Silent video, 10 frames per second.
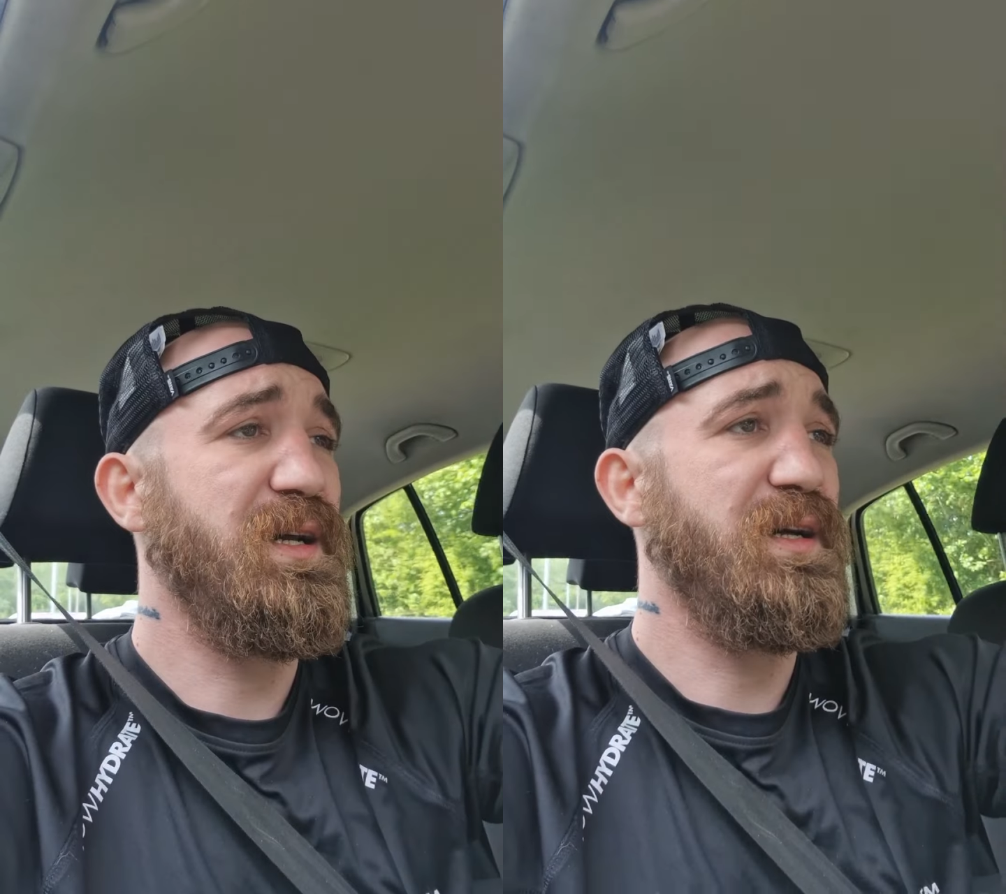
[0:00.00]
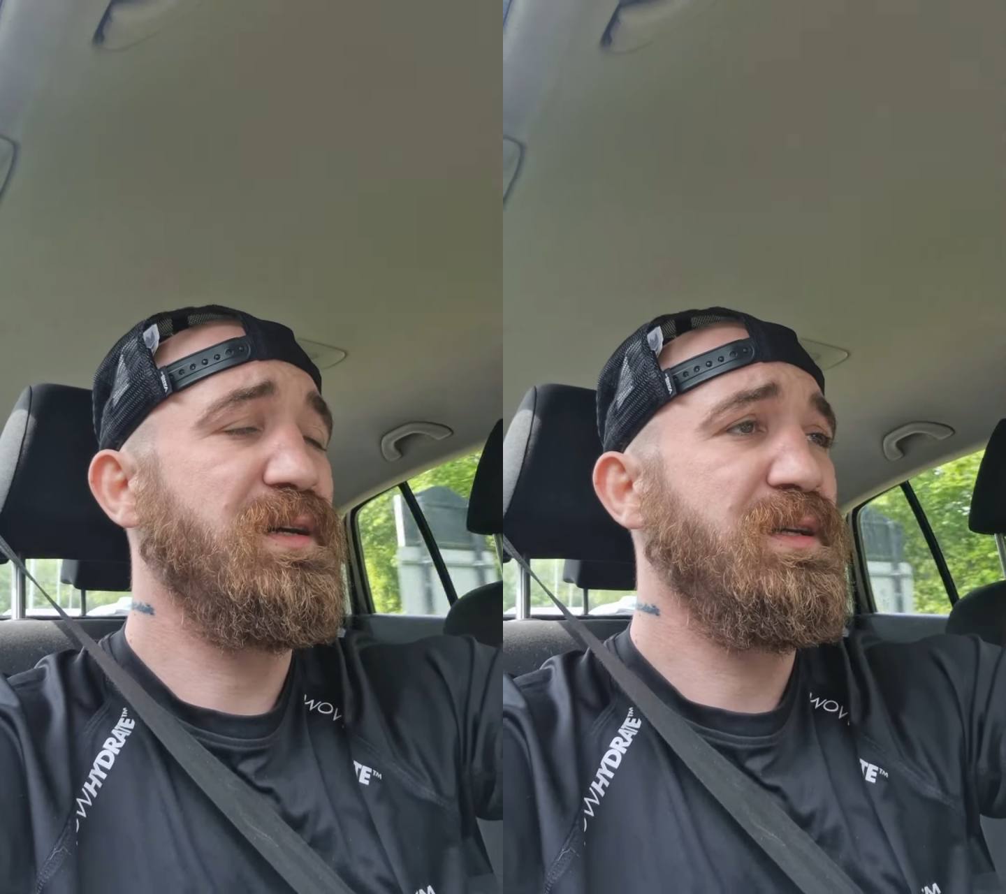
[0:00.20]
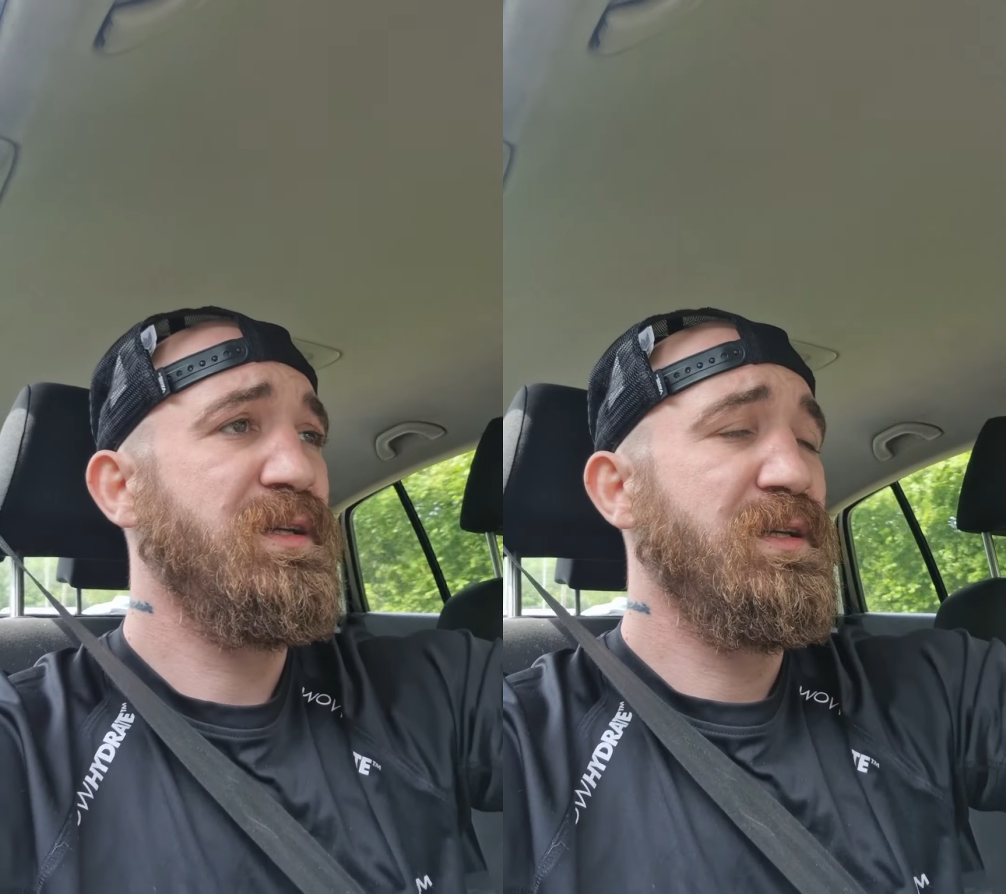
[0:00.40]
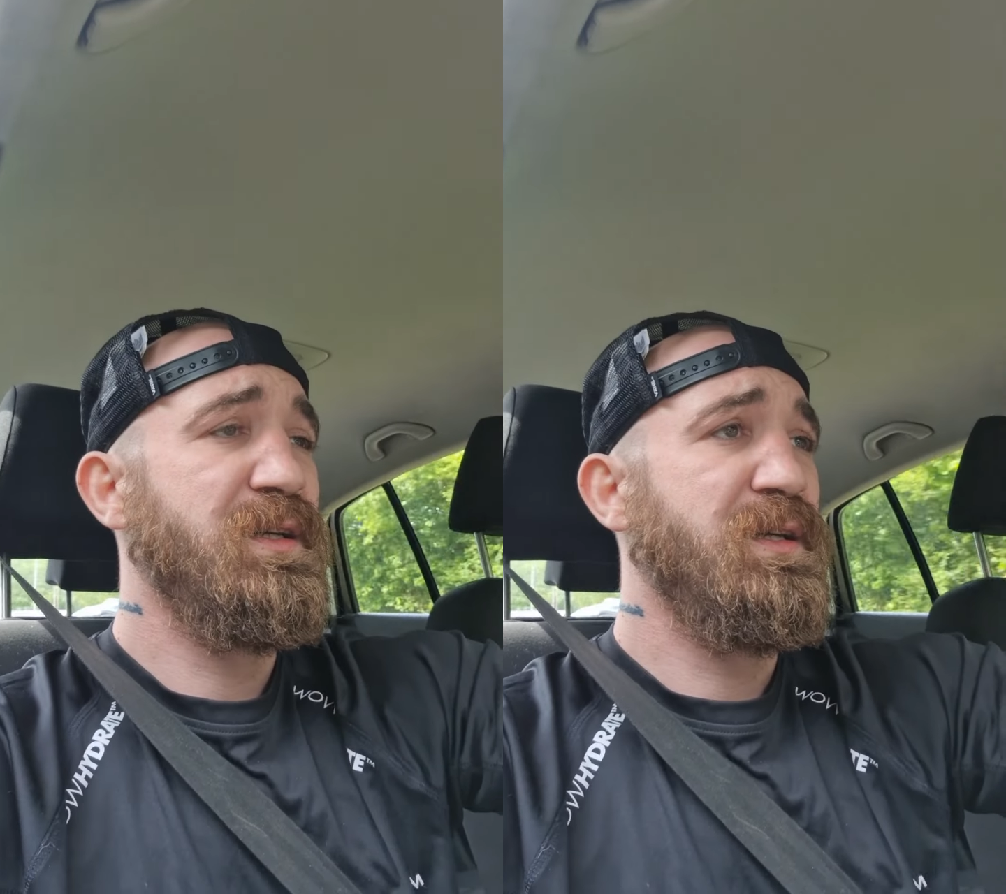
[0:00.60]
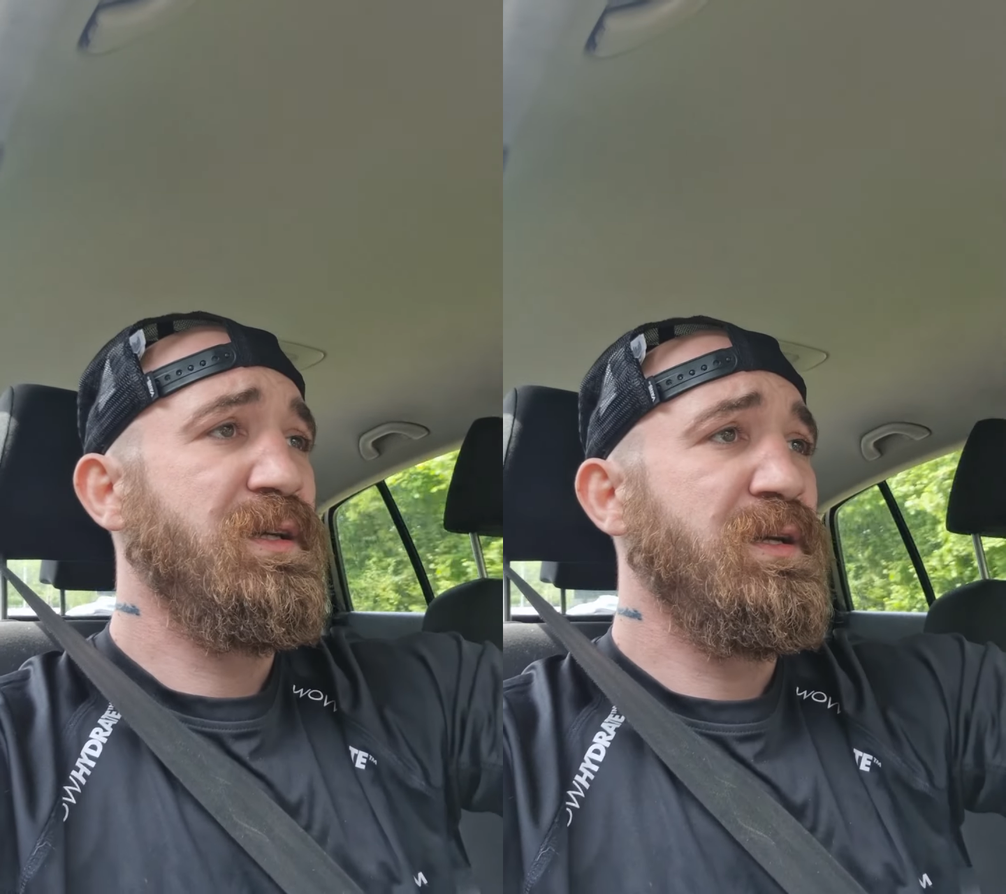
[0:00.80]

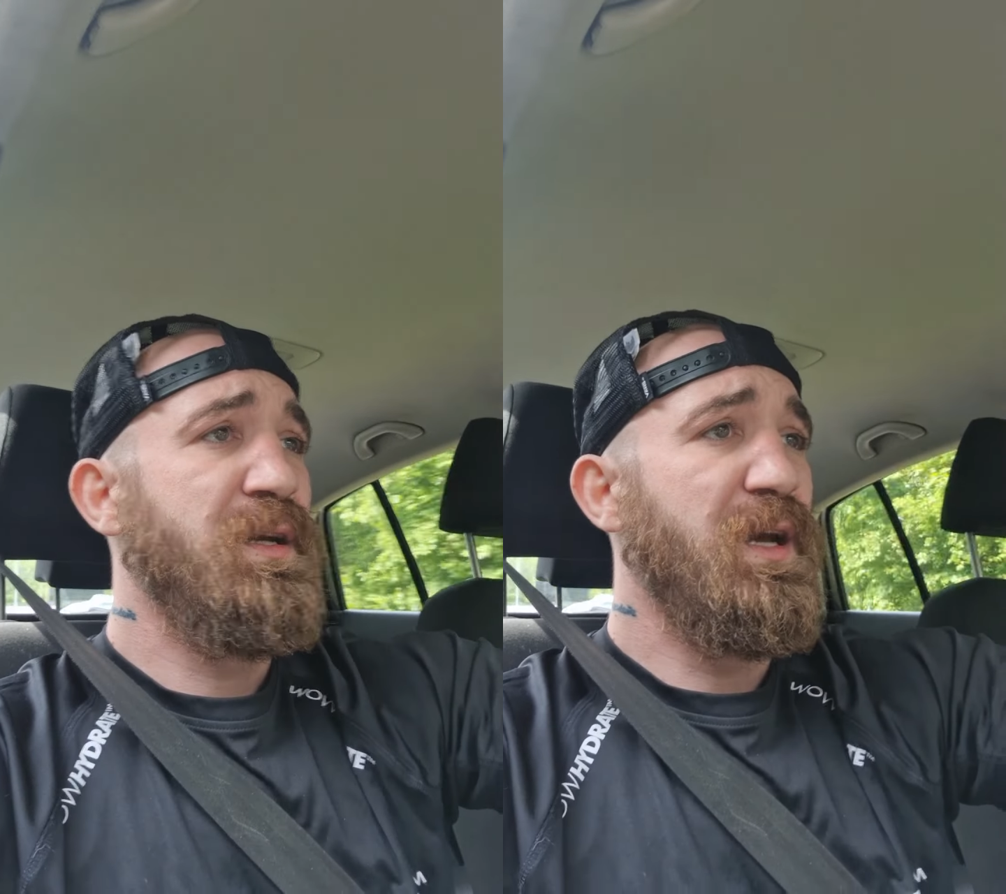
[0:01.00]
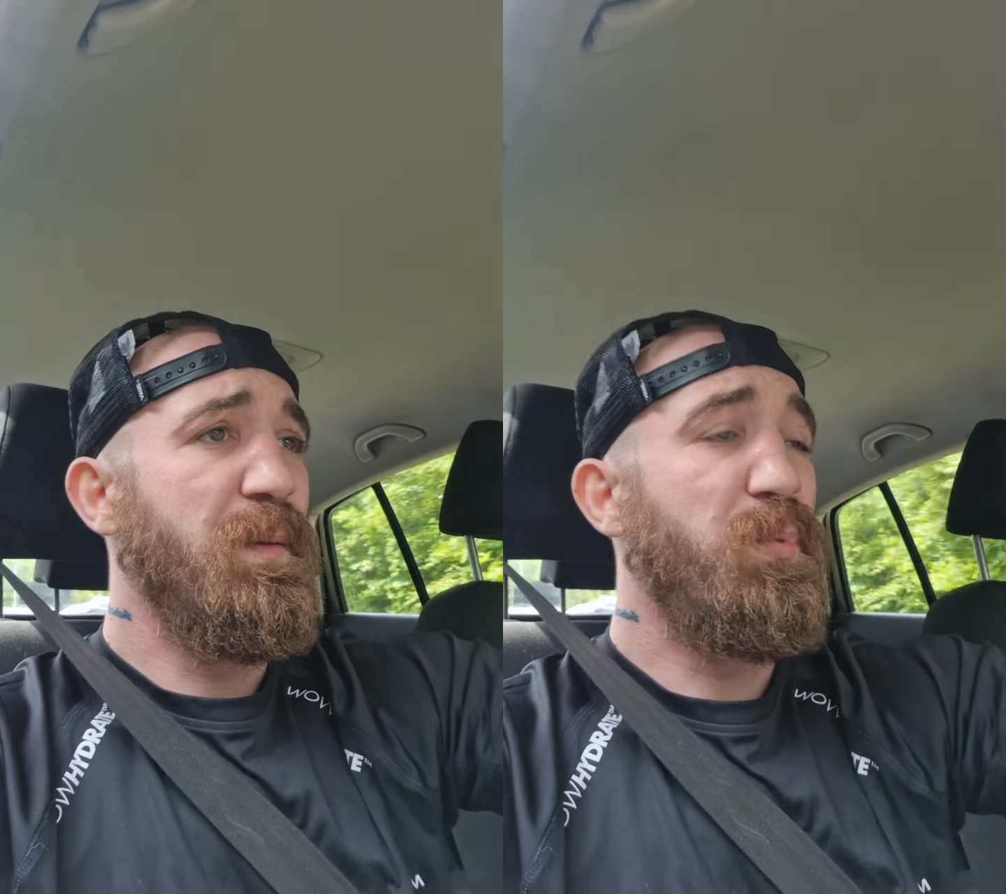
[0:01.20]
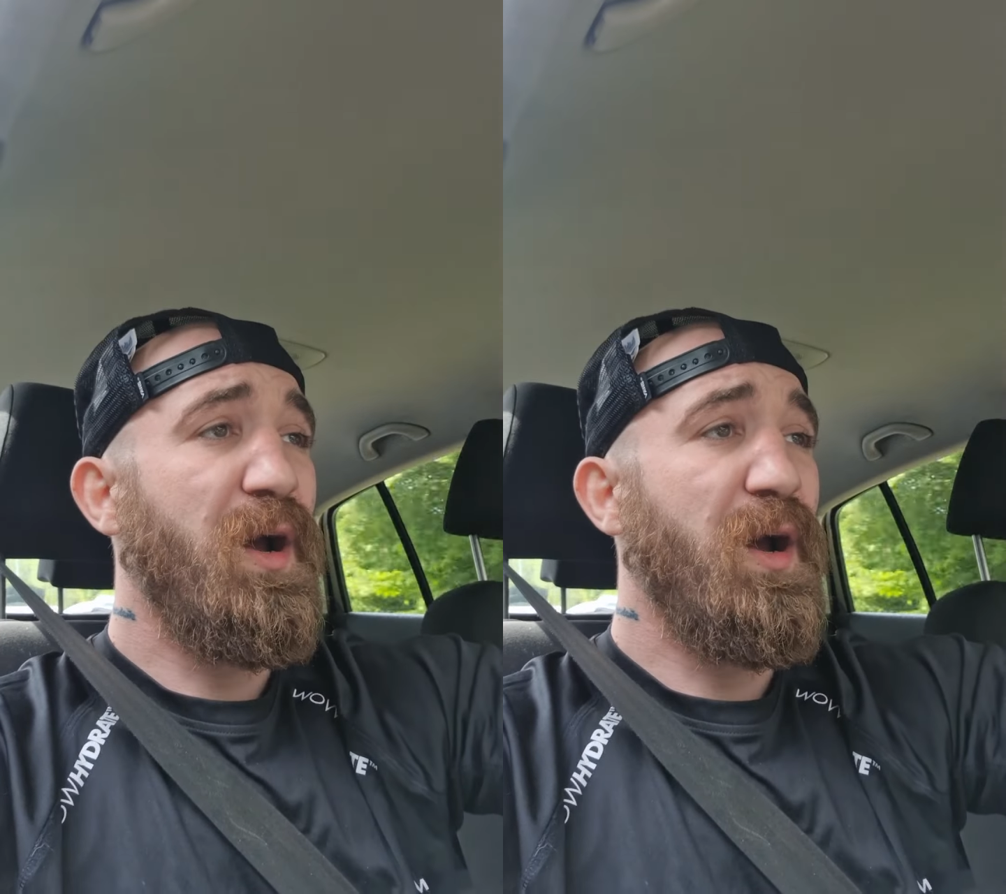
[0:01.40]
that.